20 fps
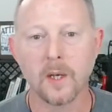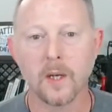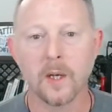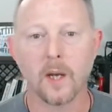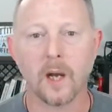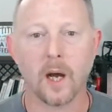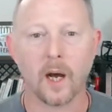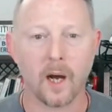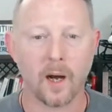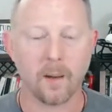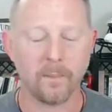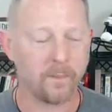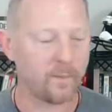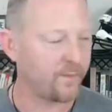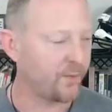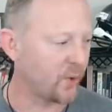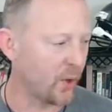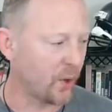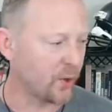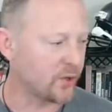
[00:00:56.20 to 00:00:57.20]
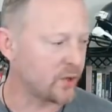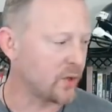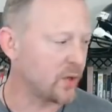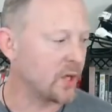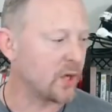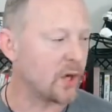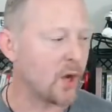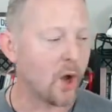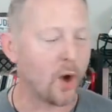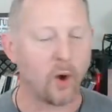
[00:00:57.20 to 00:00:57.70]
For those of you that
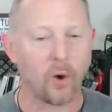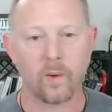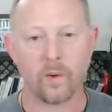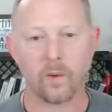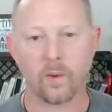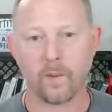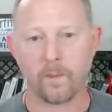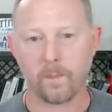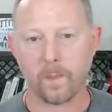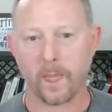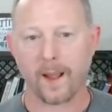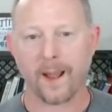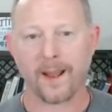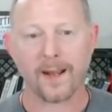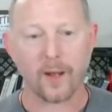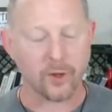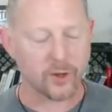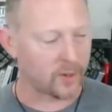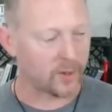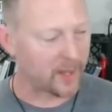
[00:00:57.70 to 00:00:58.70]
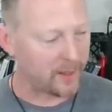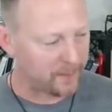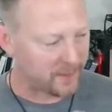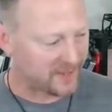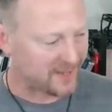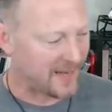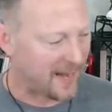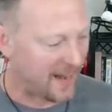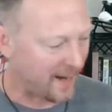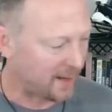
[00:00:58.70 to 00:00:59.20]
know, I also keep a
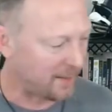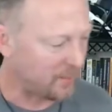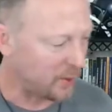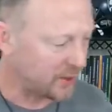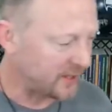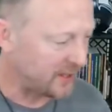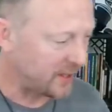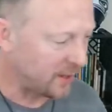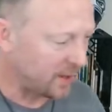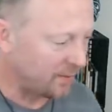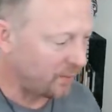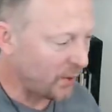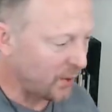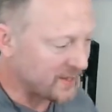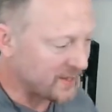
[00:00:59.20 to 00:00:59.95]
stack of books here of ones